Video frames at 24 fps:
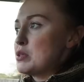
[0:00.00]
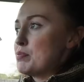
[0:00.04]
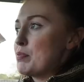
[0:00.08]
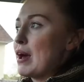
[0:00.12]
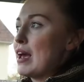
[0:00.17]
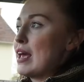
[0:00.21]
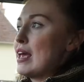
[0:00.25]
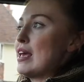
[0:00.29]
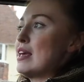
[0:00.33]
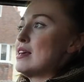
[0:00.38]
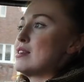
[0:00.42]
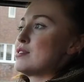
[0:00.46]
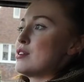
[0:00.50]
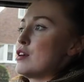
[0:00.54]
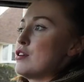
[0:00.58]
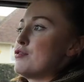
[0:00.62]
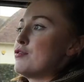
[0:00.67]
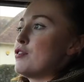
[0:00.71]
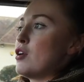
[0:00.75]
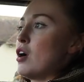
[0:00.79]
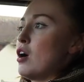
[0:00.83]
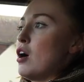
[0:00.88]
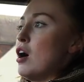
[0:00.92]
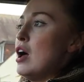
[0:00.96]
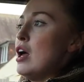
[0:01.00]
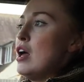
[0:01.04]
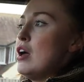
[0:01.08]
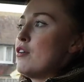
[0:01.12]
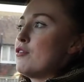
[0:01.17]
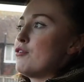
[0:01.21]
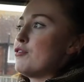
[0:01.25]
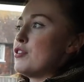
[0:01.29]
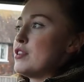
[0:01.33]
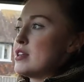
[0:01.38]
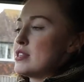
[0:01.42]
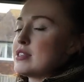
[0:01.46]
to pay so far
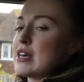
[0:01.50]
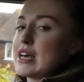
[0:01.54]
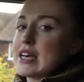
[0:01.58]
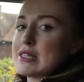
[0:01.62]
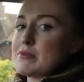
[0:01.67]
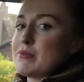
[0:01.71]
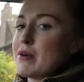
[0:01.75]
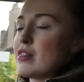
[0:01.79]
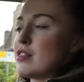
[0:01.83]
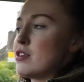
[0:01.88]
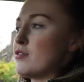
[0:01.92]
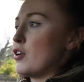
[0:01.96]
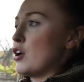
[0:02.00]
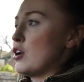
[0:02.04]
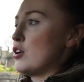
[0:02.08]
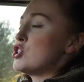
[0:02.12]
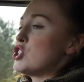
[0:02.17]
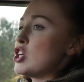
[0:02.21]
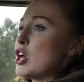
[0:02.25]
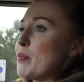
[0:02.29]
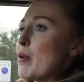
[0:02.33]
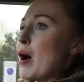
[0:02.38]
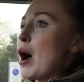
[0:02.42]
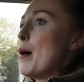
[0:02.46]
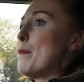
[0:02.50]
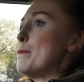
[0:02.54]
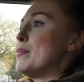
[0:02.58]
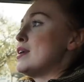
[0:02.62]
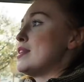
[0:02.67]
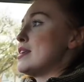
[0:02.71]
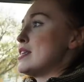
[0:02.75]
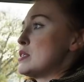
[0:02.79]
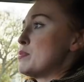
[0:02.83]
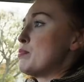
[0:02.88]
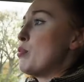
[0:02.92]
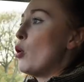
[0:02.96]
for the 6 months of ownership up to
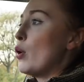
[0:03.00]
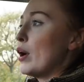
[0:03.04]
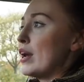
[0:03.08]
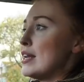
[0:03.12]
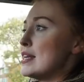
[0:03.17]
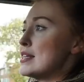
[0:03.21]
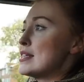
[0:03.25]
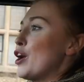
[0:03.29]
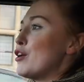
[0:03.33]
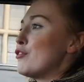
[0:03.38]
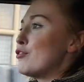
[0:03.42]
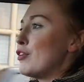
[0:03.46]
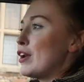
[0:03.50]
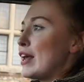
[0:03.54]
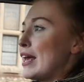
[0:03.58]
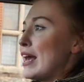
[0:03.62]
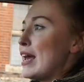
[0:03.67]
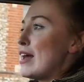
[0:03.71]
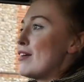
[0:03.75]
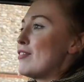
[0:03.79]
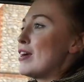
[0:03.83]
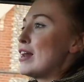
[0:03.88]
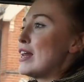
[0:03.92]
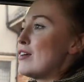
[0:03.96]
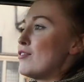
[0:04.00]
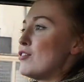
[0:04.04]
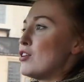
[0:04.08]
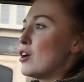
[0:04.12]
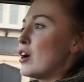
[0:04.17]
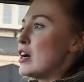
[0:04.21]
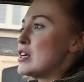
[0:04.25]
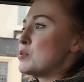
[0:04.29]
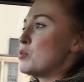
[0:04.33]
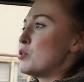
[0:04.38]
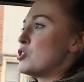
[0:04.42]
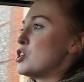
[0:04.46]
this point. Hopefully, if any of you
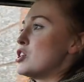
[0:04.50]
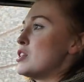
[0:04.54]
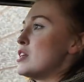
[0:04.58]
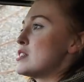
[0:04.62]
guys watching